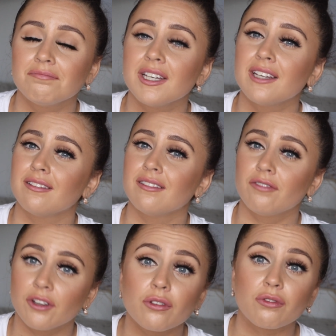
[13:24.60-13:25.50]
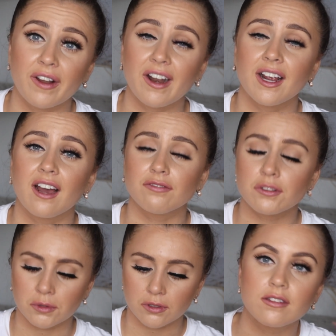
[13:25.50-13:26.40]
It feels very
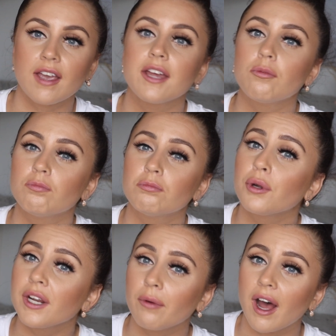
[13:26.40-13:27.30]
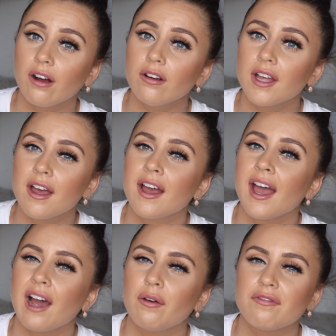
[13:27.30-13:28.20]
comfortable. Stayed pretty well.
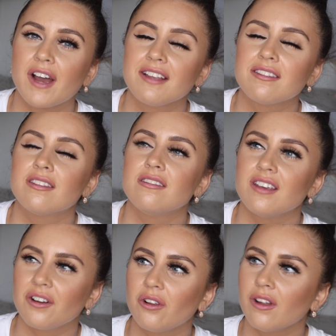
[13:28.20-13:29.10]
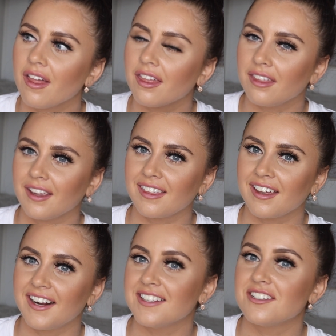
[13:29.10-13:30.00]
However, I still think
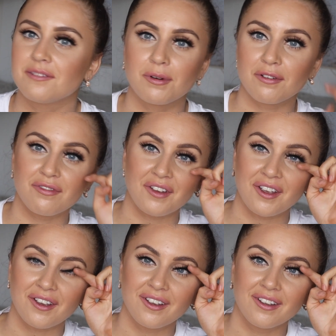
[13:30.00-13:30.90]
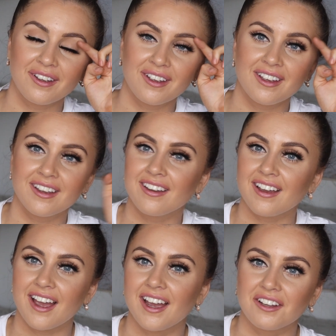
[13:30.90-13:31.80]
that I just prefer
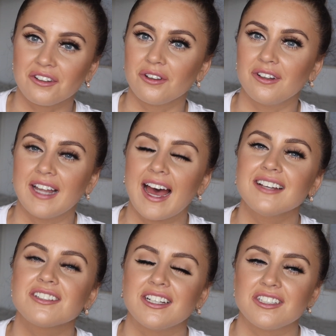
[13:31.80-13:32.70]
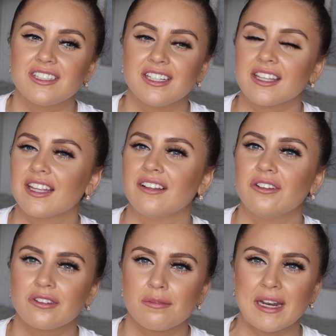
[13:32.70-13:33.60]
a glued lash. I just think that it
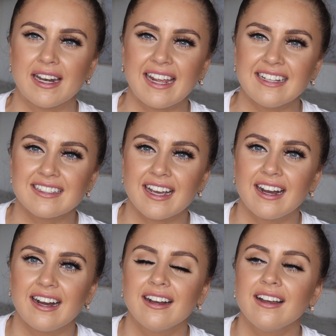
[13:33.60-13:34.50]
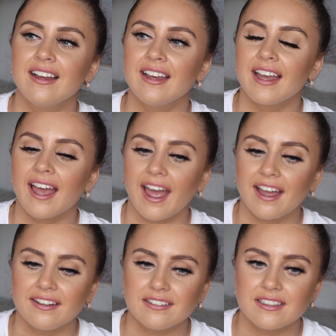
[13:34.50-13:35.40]
looks a bit neater
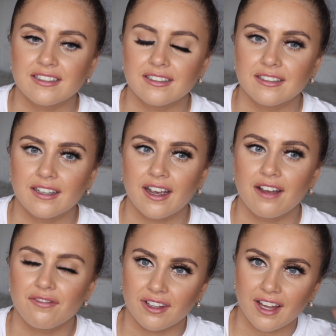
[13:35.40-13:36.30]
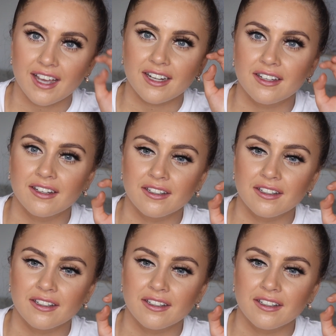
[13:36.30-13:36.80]
and I feel like